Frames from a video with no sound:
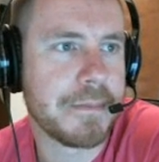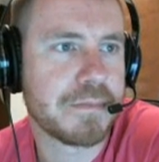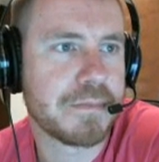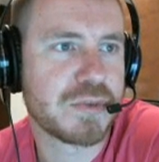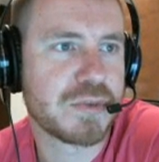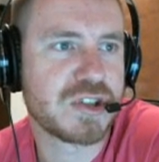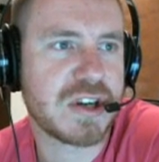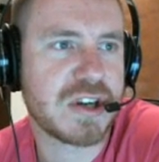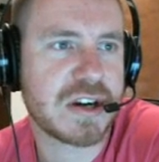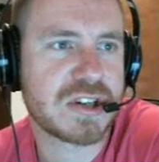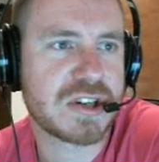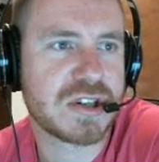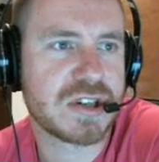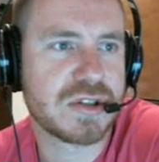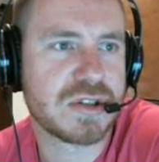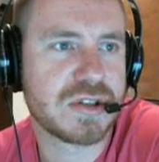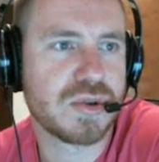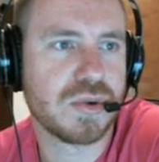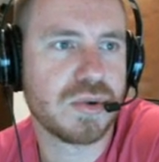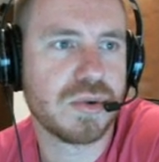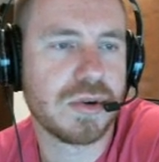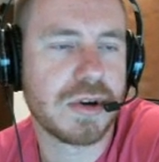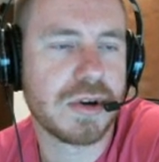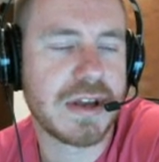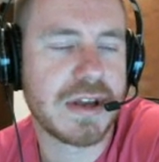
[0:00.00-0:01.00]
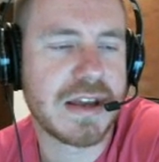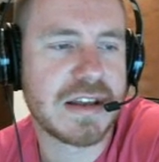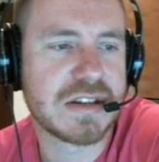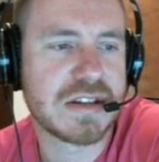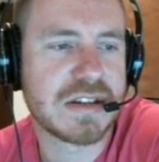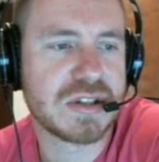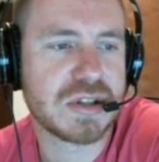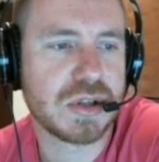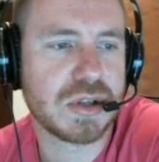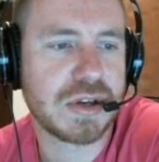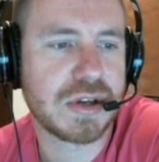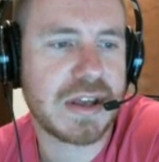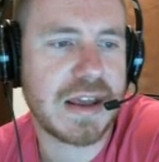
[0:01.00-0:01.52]
projection tool
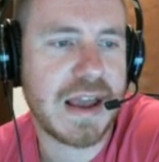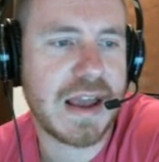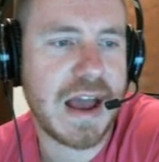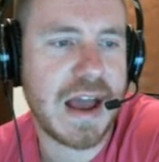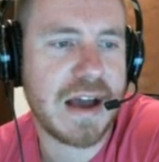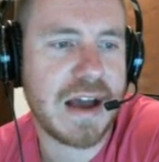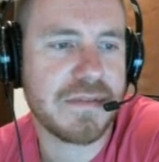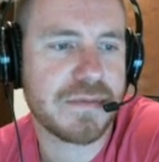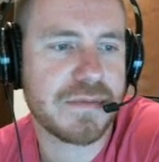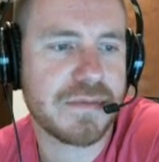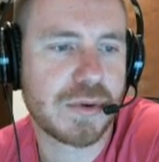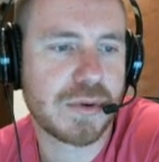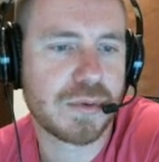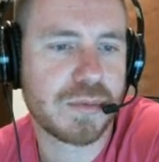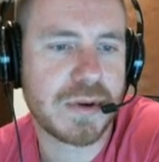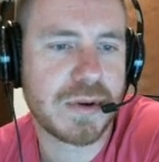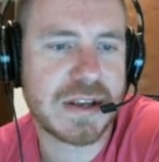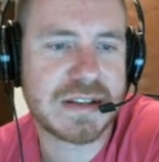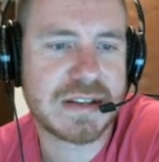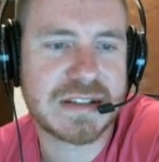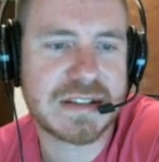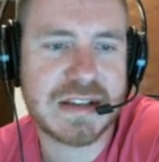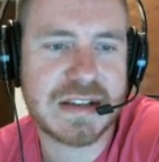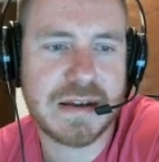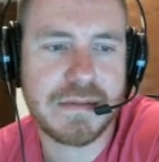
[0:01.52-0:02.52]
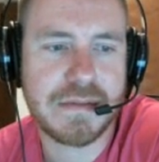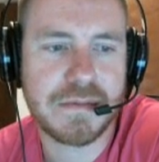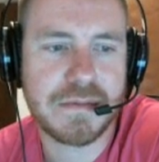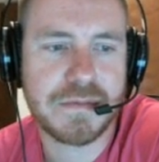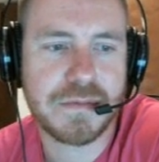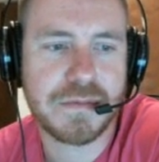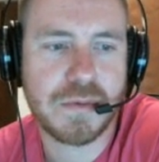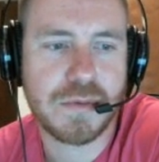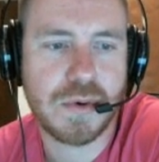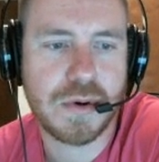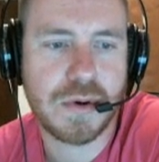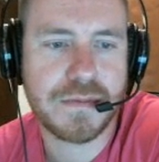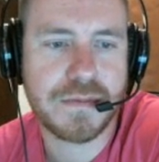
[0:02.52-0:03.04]
is looking at for Week 7
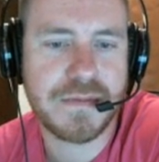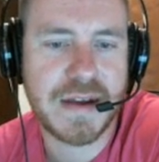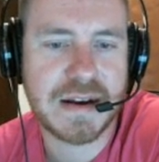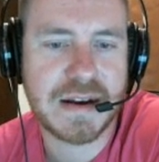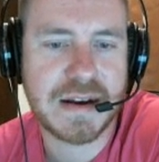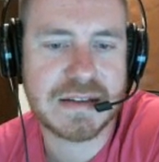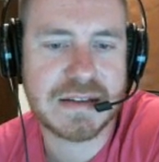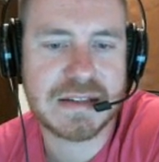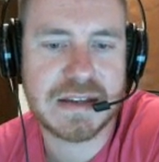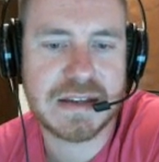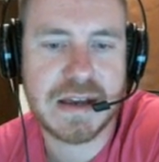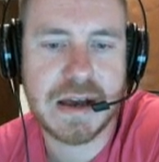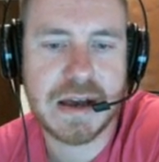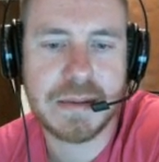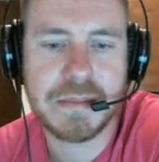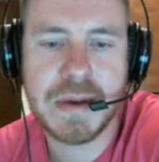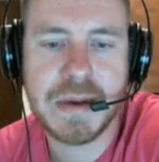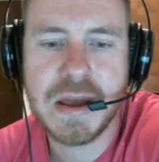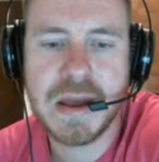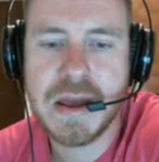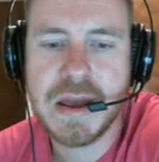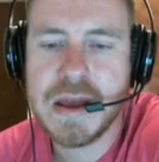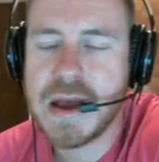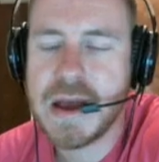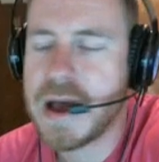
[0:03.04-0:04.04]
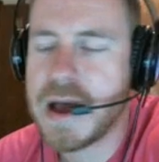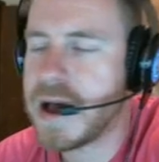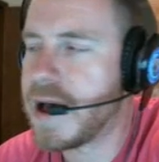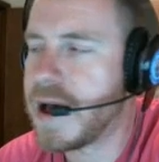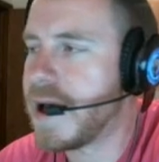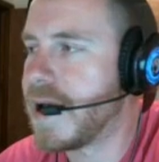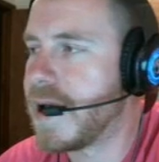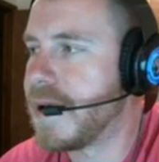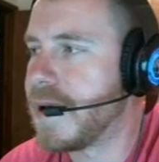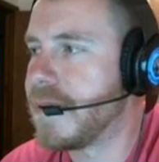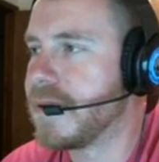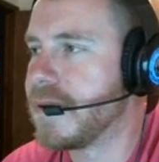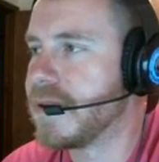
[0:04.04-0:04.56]
for FantasyHub.
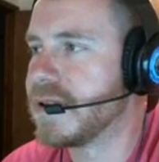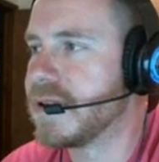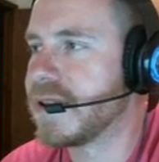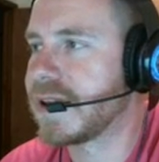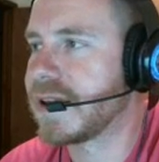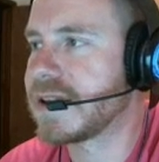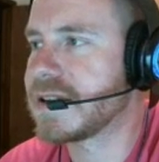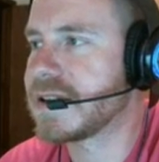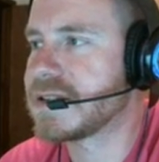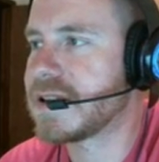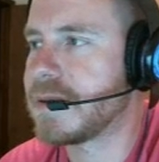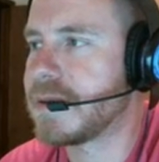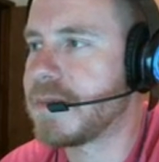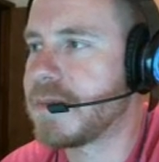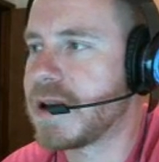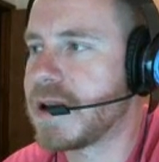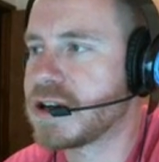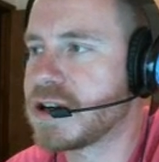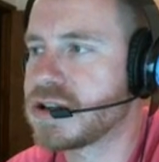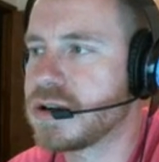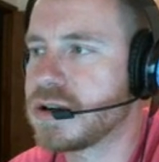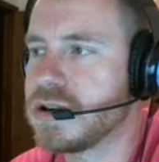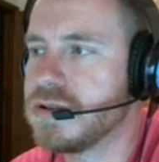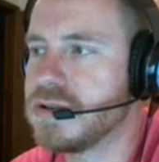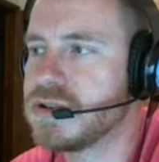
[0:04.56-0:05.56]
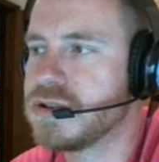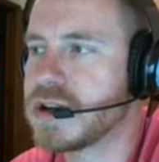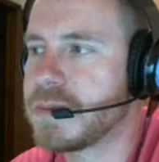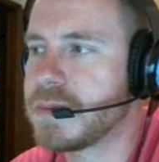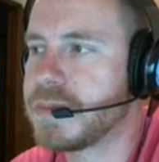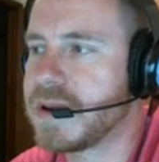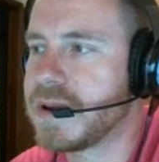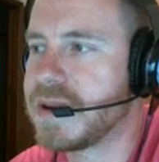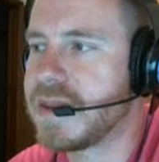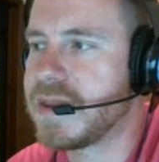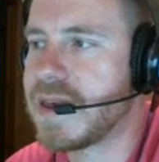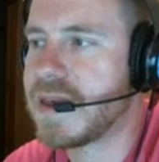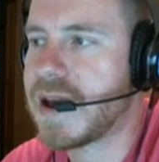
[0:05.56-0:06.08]
Like I said, make sure you
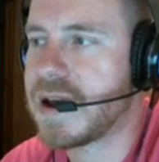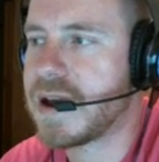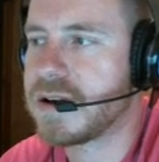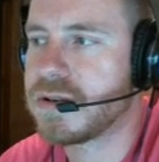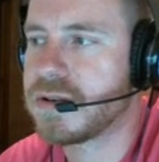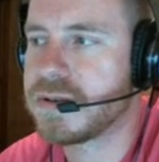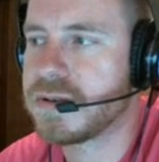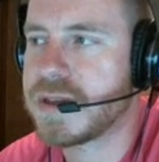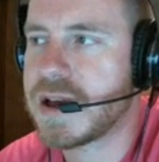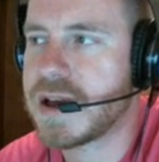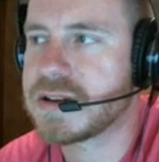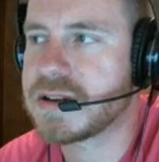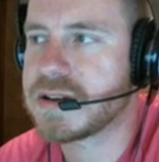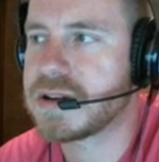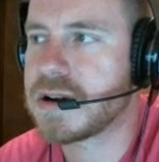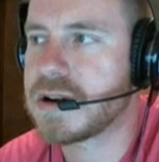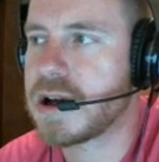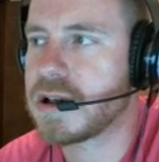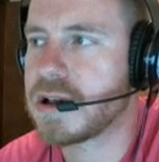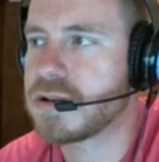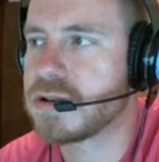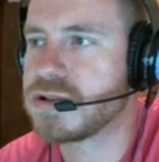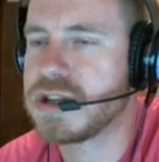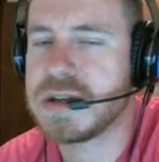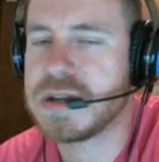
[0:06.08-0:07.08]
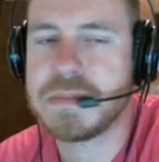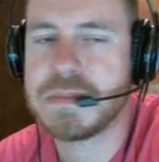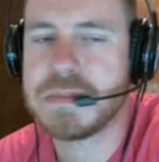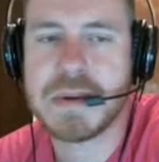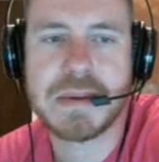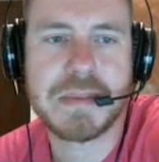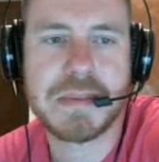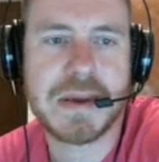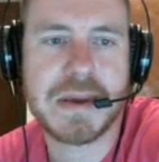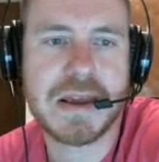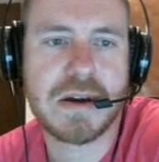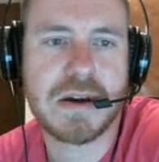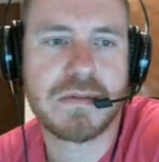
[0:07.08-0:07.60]
jump into that $100,000
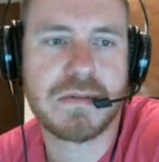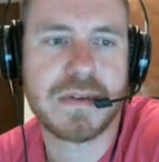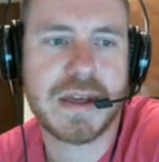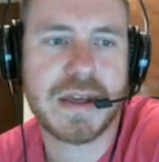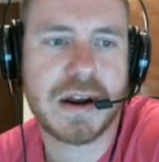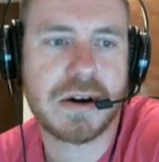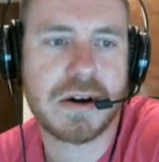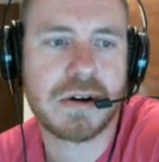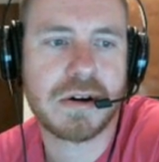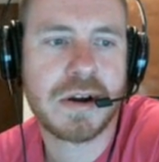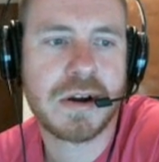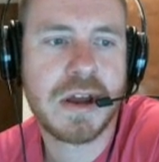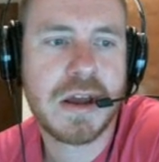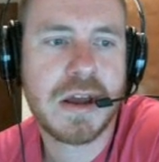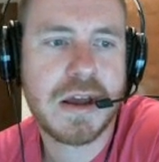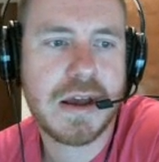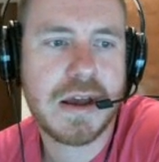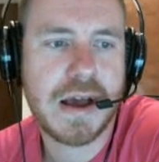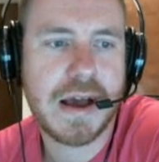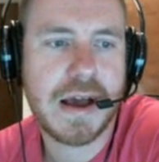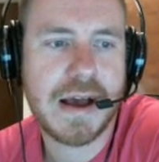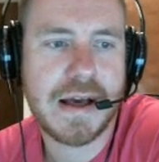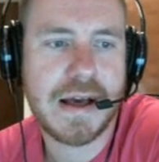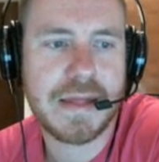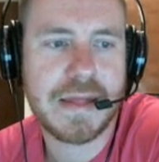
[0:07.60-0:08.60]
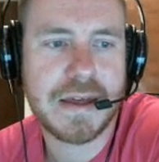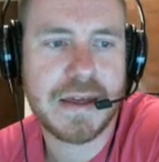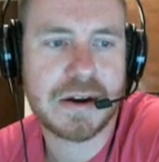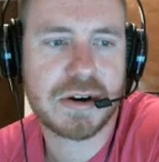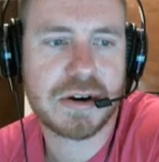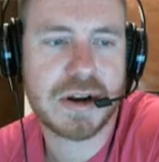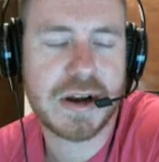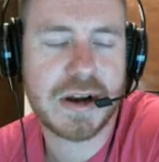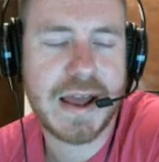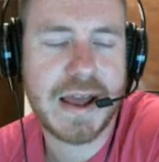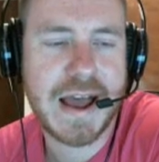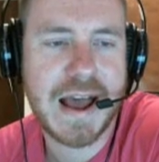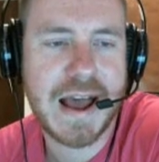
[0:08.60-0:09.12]
GPP over there. They're
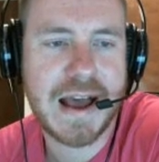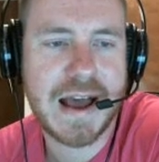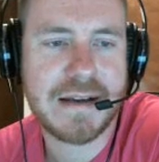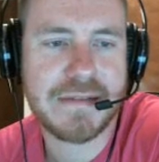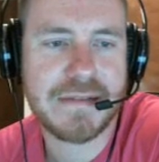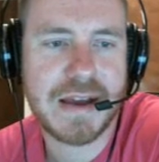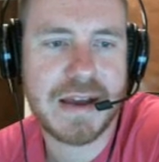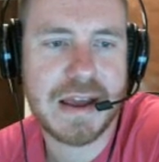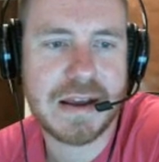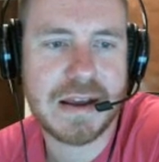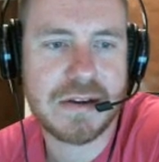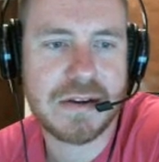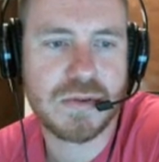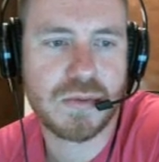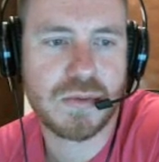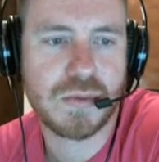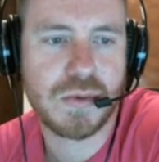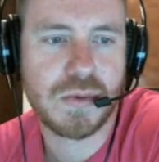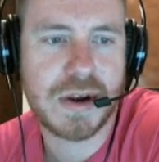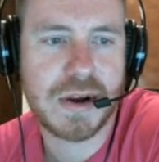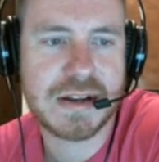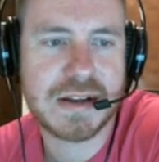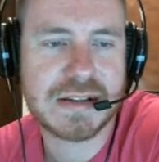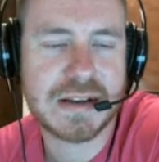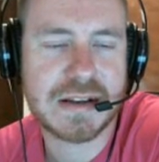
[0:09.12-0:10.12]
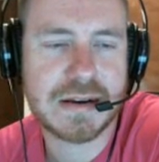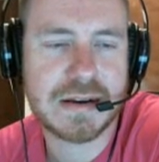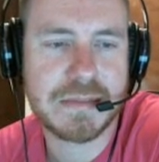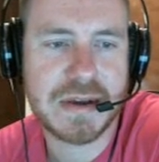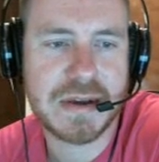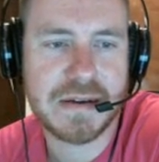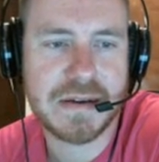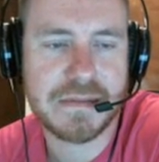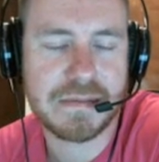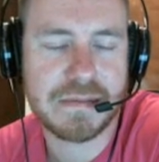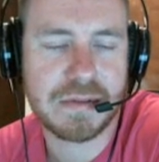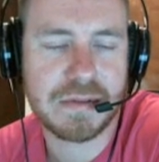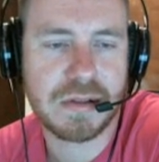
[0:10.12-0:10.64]
going to have it's going to be
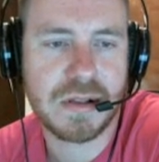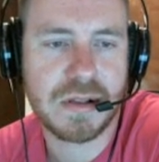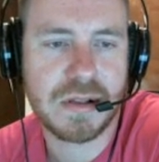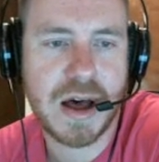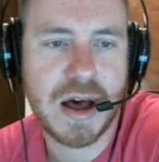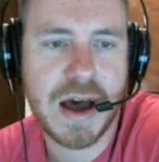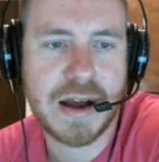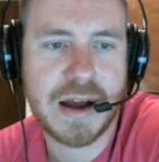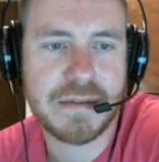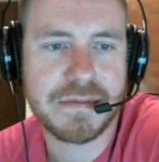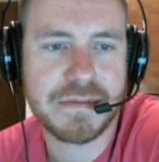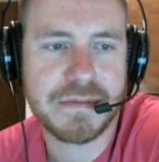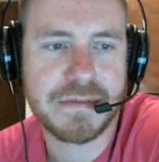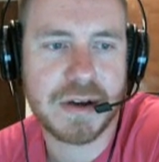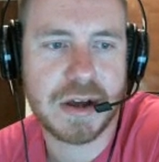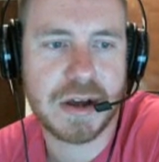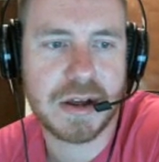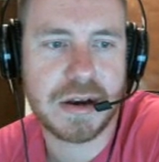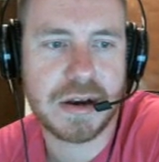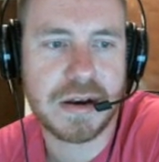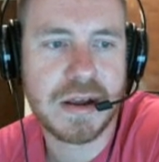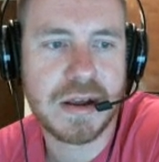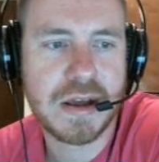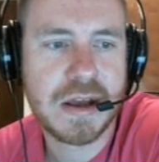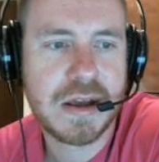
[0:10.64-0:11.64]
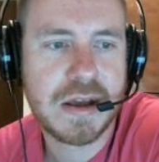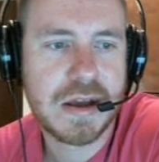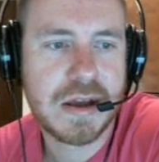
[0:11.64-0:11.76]
a lot of fun.